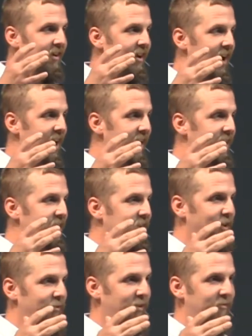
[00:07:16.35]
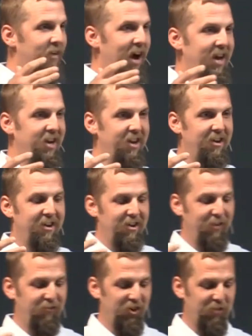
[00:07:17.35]
Uh, you've invited,
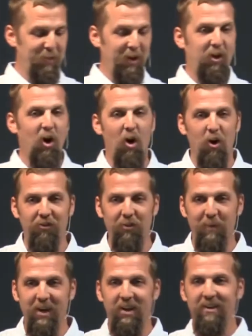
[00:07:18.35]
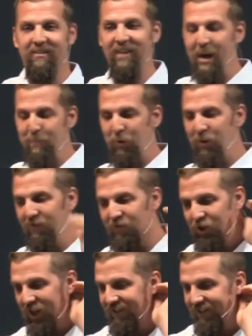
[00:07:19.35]
you've just been called to be a disciple of
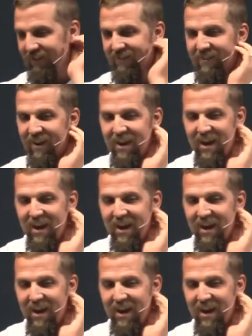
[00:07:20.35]
Jesus,